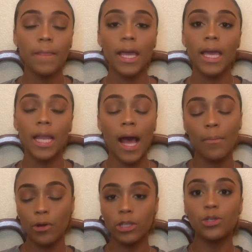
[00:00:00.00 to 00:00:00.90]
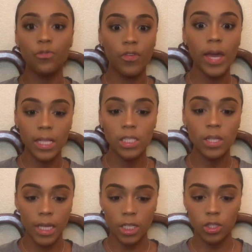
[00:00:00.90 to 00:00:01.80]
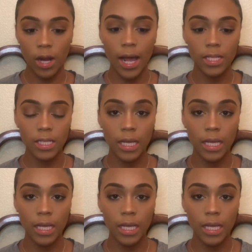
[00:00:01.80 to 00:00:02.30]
and I'm going to fan to let it dry